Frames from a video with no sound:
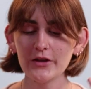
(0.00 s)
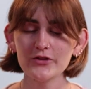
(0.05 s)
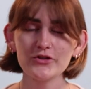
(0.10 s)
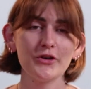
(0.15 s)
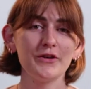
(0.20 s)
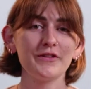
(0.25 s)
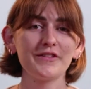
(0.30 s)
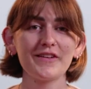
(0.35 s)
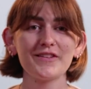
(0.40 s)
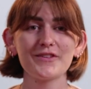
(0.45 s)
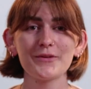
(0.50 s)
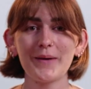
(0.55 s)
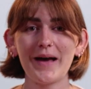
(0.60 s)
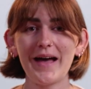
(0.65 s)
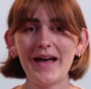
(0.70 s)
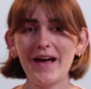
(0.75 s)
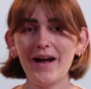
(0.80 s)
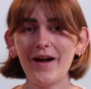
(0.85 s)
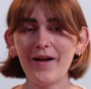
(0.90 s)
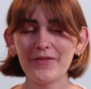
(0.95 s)
choosing to
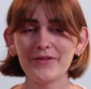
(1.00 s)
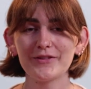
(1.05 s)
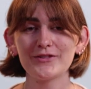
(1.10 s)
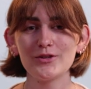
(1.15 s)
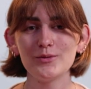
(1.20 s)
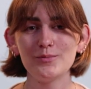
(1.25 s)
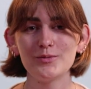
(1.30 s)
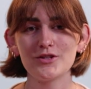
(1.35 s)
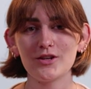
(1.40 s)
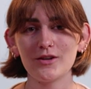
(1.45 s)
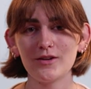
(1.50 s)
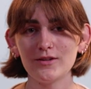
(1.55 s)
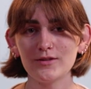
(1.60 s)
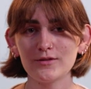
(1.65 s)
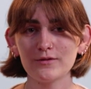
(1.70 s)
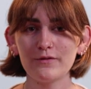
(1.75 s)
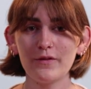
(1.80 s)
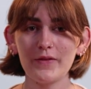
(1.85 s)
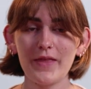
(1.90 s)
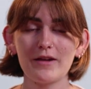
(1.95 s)
wear other super shoes
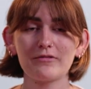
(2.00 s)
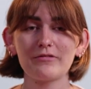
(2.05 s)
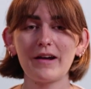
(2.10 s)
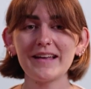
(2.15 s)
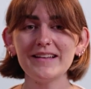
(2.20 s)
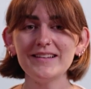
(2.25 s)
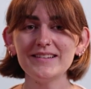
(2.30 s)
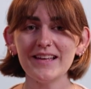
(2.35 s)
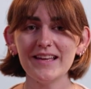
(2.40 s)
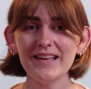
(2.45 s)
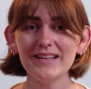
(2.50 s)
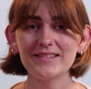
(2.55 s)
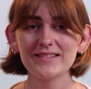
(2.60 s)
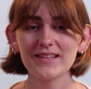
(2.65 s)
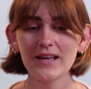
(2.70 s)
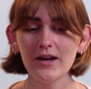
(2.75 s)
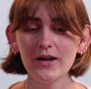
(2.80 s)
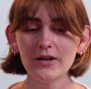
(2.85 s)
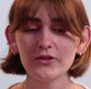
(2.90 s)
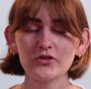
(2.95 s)
for their races.
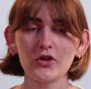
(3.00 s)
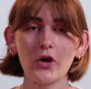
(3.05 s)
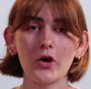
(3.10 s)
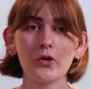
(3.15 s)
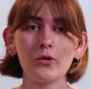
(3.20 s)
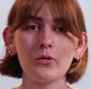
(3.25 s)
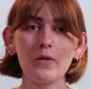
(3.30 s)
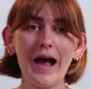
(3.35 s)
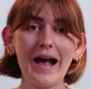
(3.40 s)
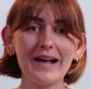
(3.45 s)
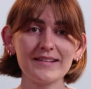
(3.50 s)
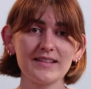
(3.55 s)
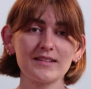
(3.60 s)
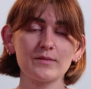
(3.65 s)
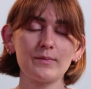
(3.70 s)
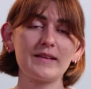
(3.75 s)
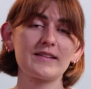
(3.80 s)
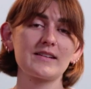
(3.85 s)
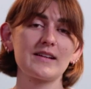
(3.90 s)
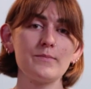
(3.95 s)
So Asics
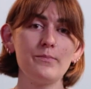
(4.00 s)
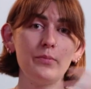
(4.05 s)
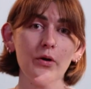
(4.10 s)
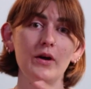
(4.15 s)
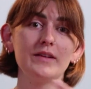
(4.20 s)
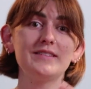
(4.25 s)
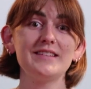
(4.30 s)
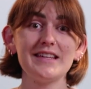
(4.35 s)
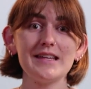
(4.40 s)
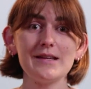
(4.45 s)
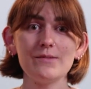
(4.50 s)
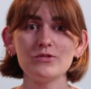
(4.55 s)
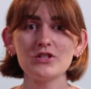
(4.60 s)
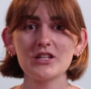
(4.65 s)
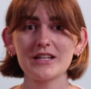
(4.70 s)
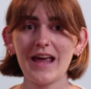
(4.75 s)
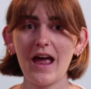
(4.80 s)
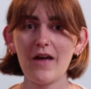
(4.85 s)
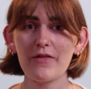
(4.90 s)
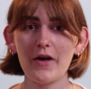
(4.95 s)
basically put a team
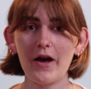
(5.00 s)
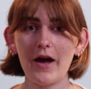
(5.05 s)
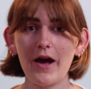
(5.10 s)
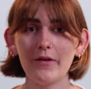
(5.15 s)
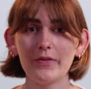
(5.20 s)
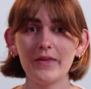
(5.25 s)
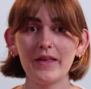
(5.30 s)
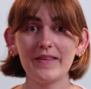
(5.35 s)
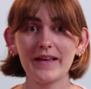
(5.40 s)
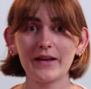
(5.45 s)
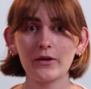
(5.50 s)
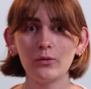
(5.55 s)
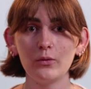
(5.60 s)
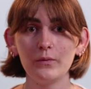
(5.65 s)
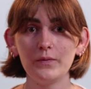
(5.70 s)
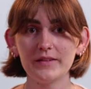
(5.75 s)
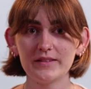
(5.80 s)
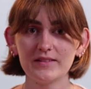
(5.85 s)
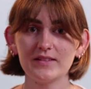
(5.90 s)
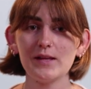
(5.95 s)
together that they
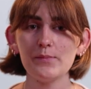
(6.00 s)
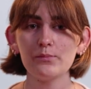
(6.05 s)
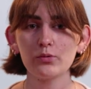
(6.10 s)
called the C